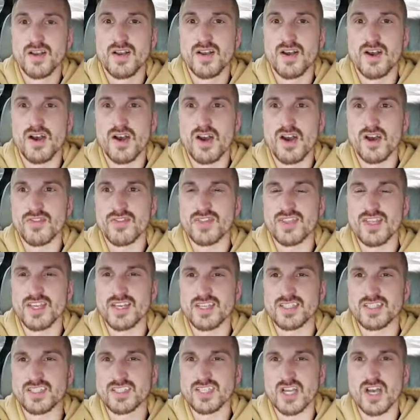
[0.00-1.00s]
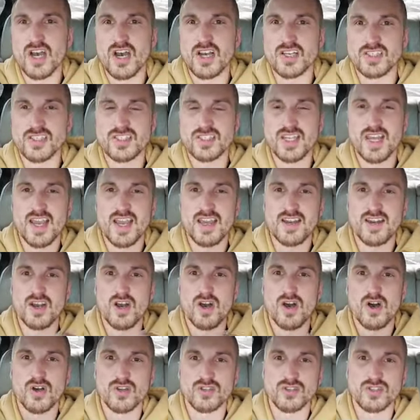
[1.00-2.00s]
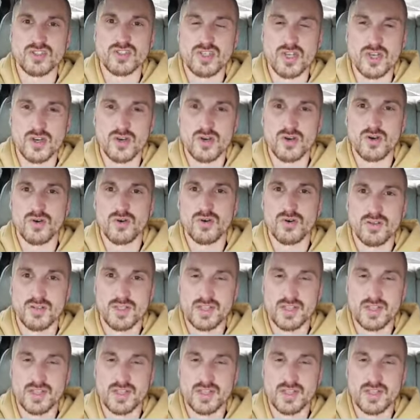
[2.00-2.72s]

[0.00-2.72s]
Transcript: on the exhaust and also the